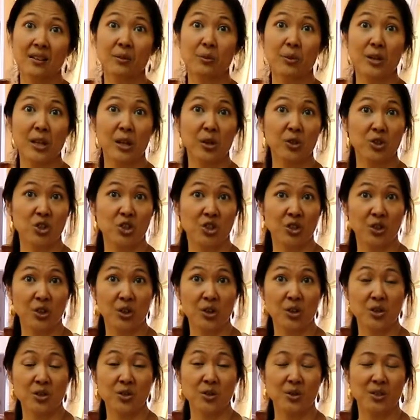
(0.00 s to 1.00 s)
without
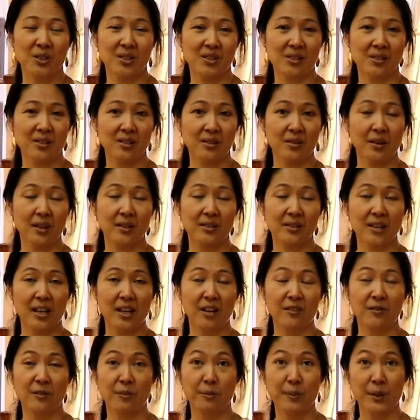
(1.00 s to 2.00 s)
sugar, so it's kind
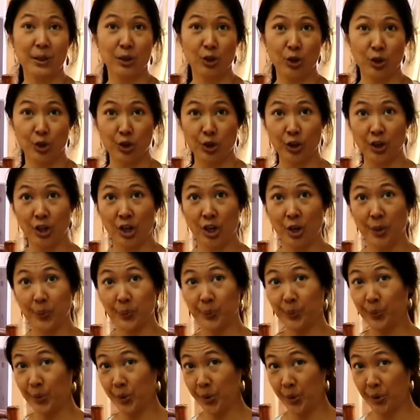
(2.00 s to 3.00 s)
of a bitter
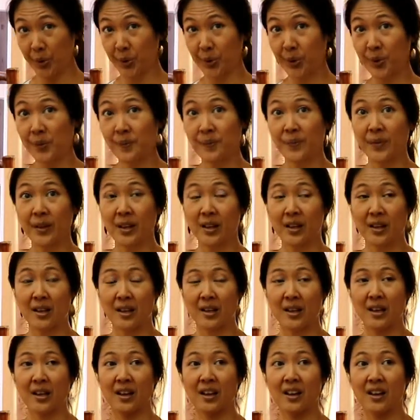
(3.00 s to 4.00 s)
brew.
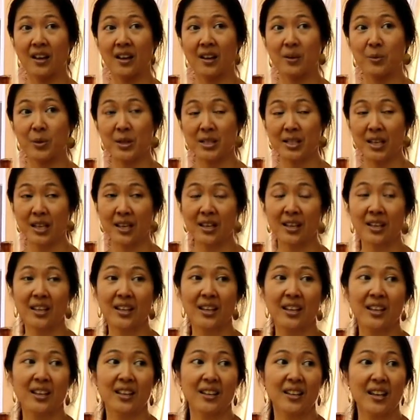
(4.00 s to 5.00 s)
We take it
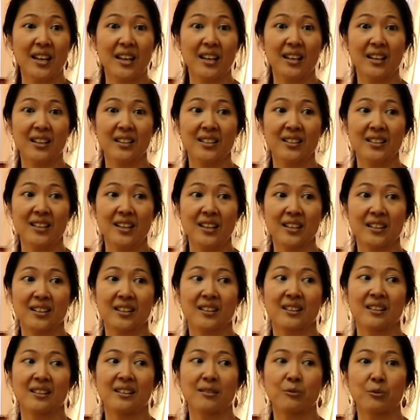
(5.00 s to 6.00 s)
in, and
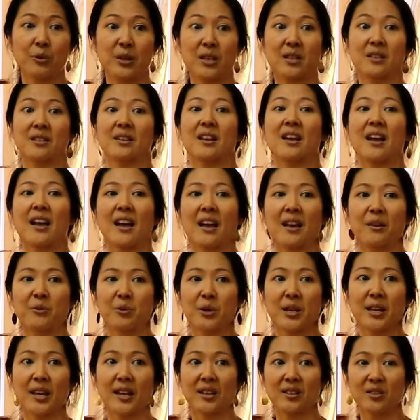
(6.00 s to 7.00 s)
we
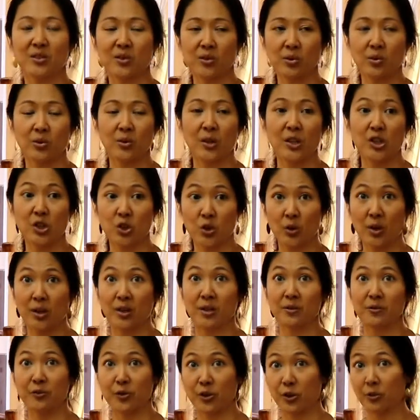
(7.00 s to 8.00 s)
get to enjoy
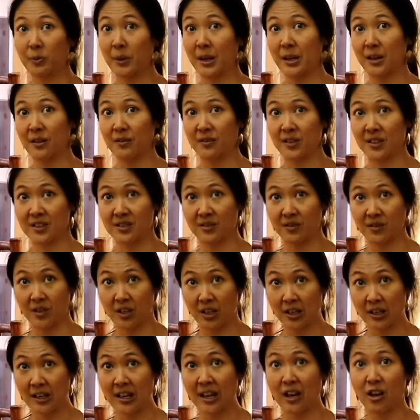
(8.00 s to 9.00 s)
the full benefits of the
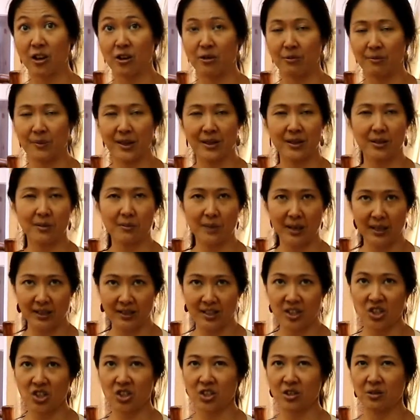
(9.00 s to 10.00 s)
cacao, the
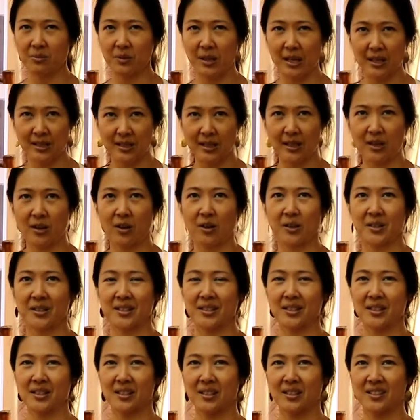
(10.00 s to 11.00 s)
magnesium, the
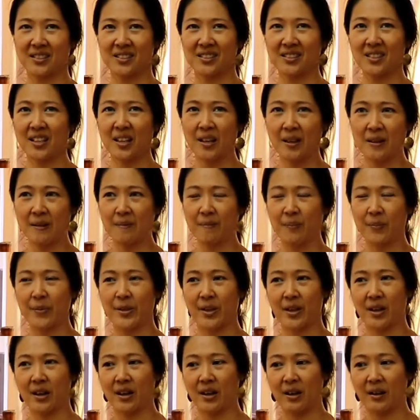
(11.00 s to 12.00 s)
antioxidants,
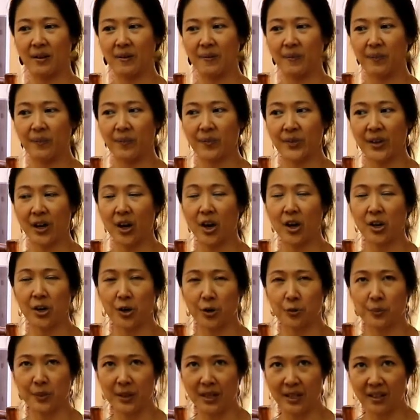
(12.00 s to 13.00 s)
the
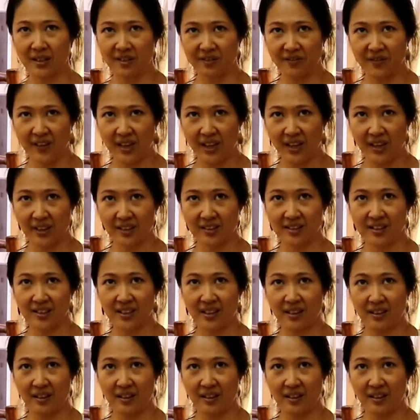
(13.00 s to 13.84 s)
heart-opening effects,